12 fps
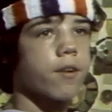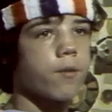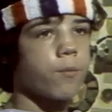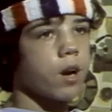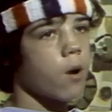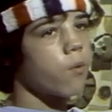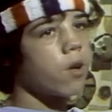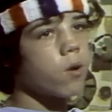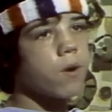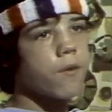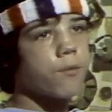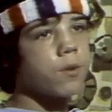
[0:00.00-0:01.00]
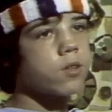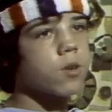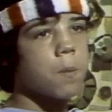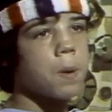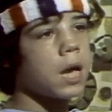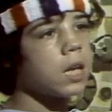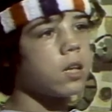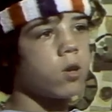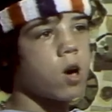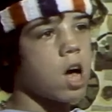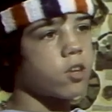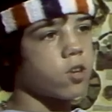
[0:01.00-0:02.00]
when I ran away from this home, I didn't know
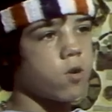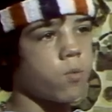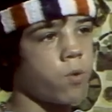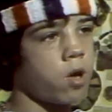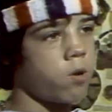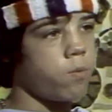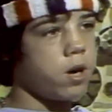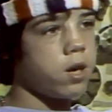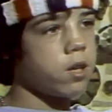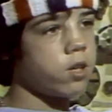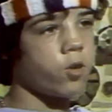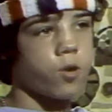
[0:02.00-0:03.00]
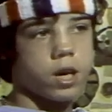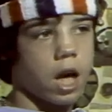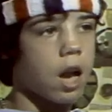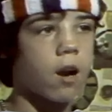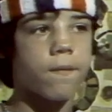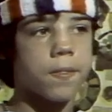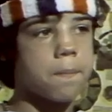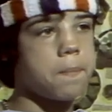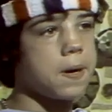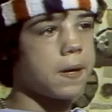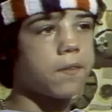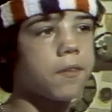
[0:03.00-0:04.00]
I was going to run away until I got off the
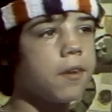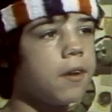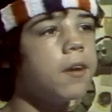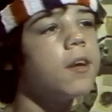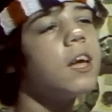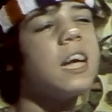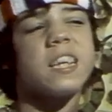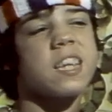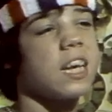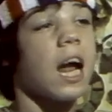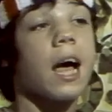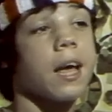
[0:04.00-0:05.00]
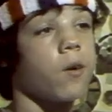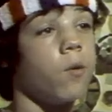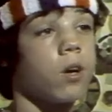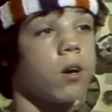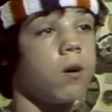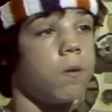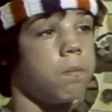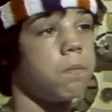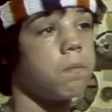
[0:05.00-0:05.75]
bus and said, I ain't going home.